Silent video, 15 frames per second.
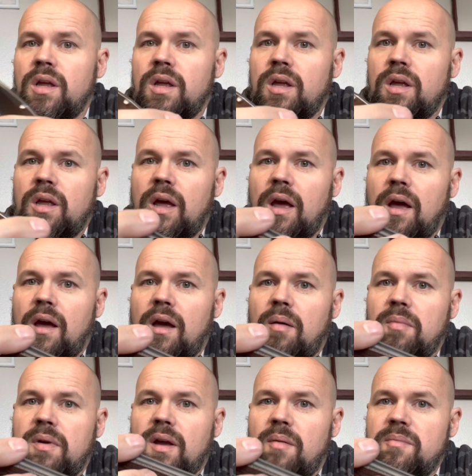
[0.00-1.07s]

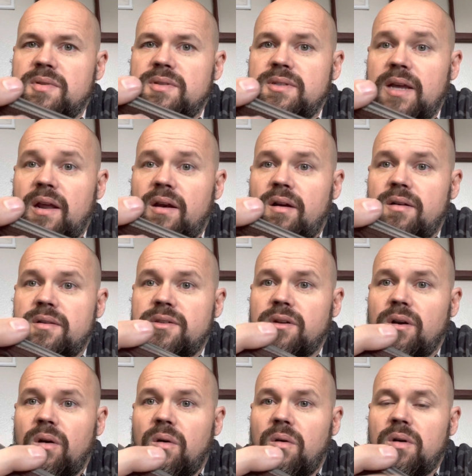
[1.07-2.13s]
come standard.
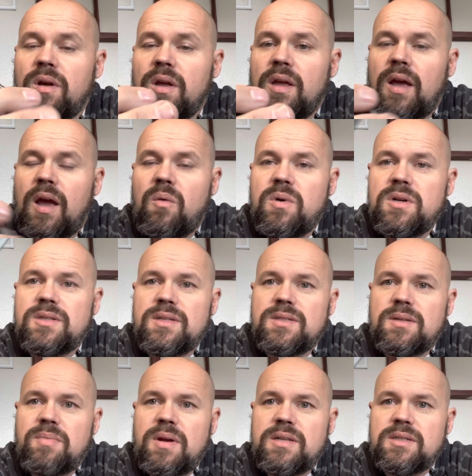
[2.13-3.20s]
So I wish the
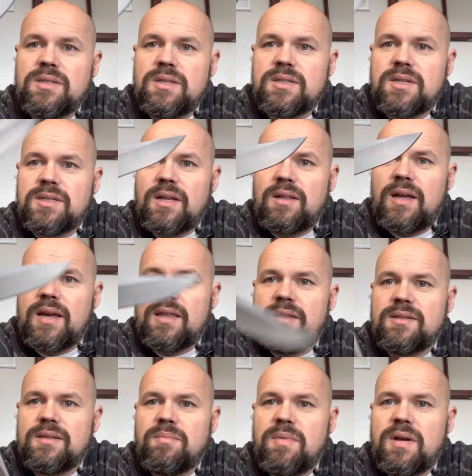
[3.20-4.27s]
Sebenzas, because I like the
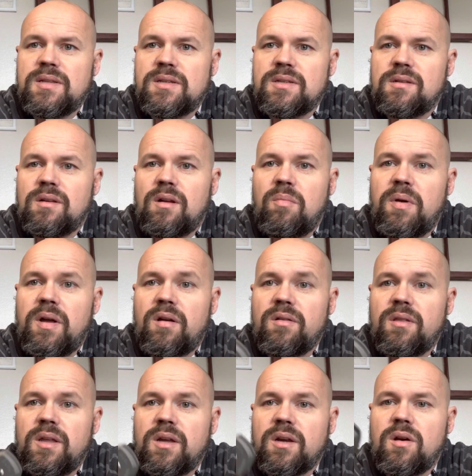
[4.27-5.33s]
Sebenzas a little better
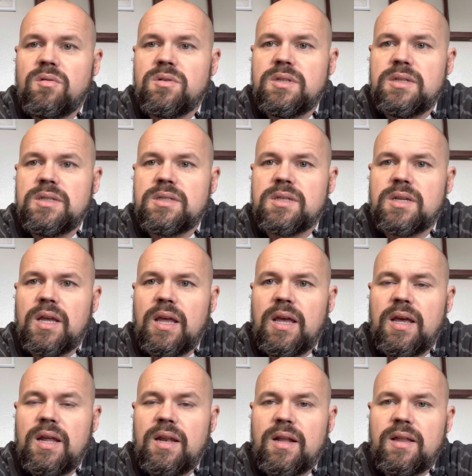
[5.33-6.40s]
than the Ikosis,
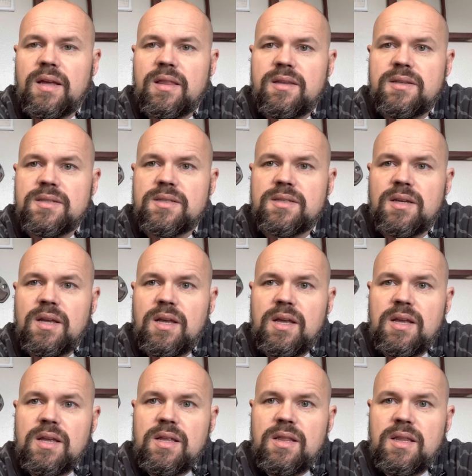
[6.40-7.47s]
and I like this.
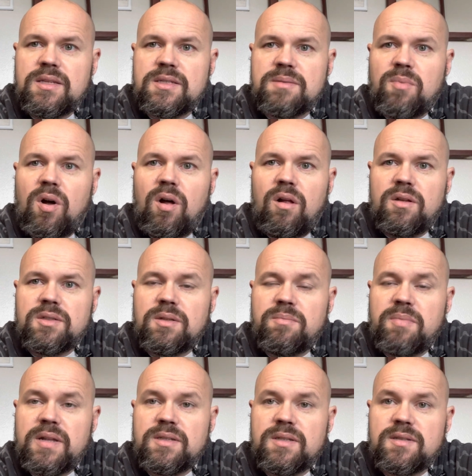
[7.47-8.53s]
The small
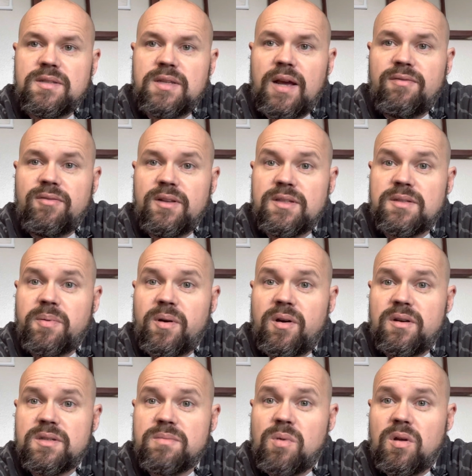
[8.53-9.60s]
Sebenza is definitely superior to
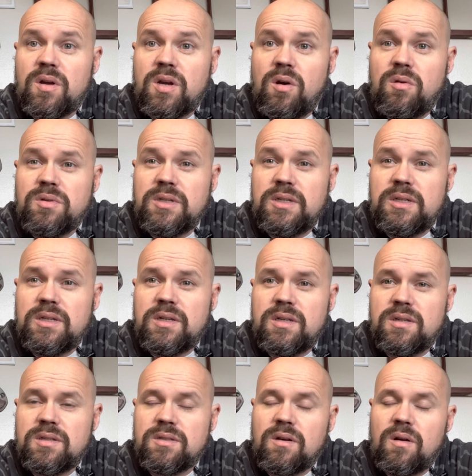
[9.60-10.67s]
small Ikosi.
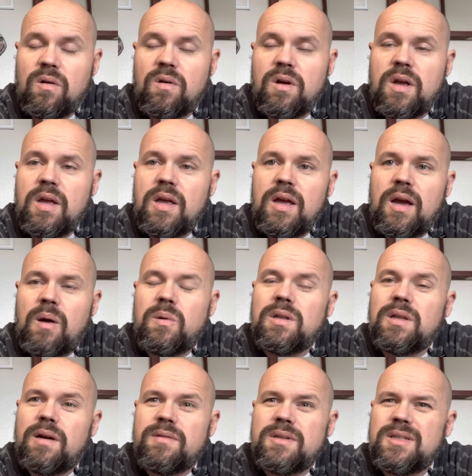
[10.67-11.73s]
So I would
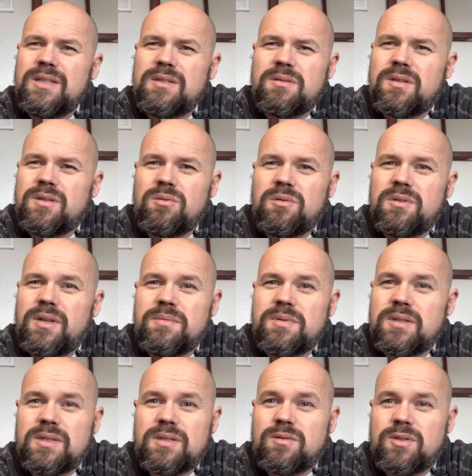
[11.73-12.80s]
love to see these with dual thumb
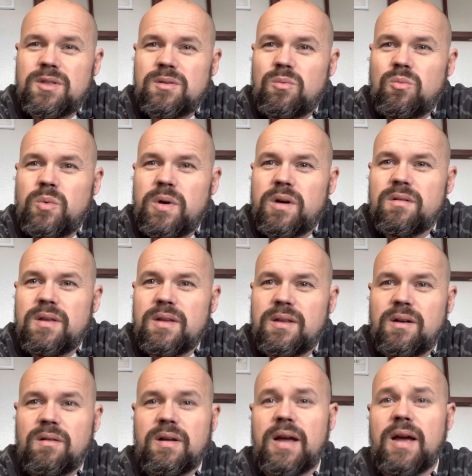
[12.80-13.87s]
studs. It's such a weird thing they
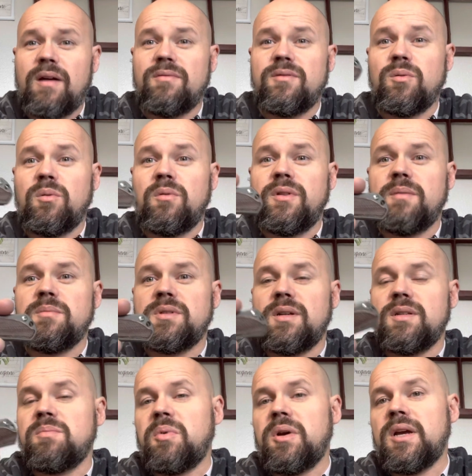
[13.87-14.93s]
don't have dual thumb
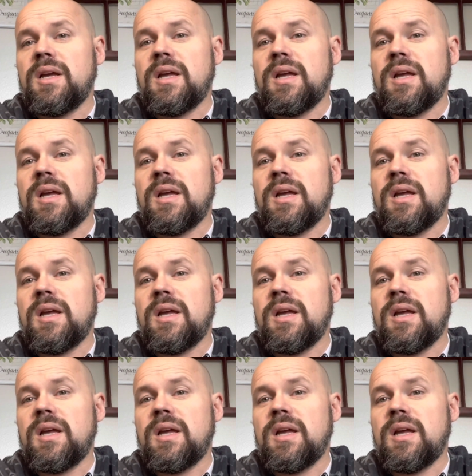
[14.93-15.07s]
studs, but